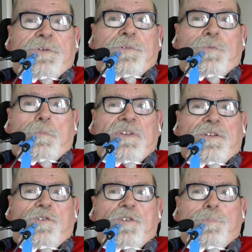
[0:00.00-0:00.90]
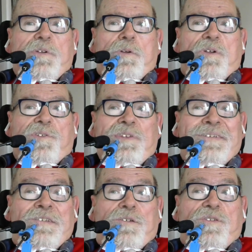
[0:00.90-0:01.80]
For me, just because
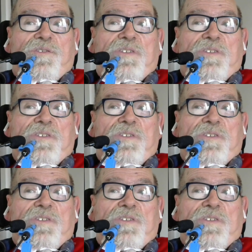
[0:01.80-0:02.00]
there's a